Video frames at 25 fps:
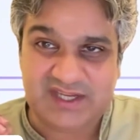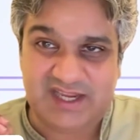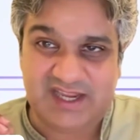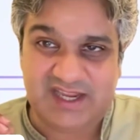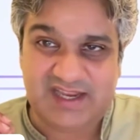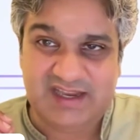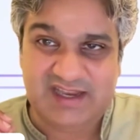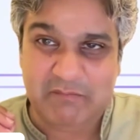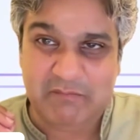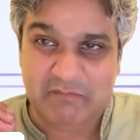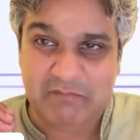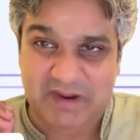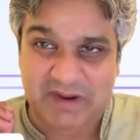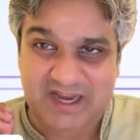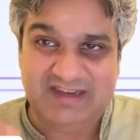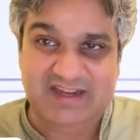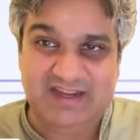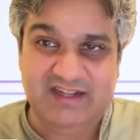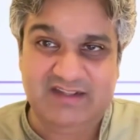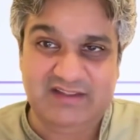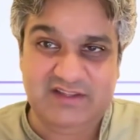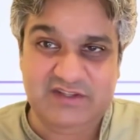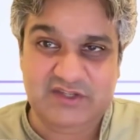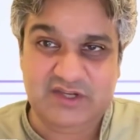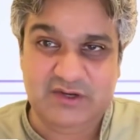in
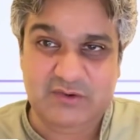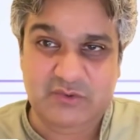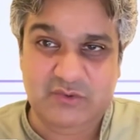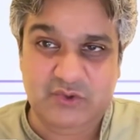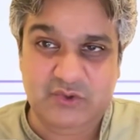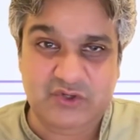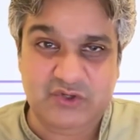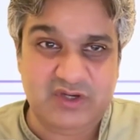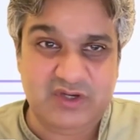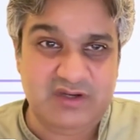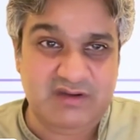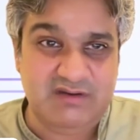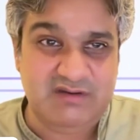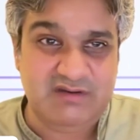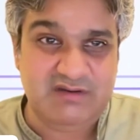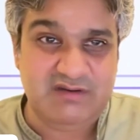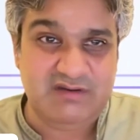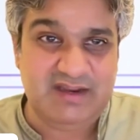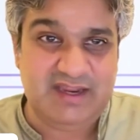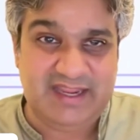building the solution,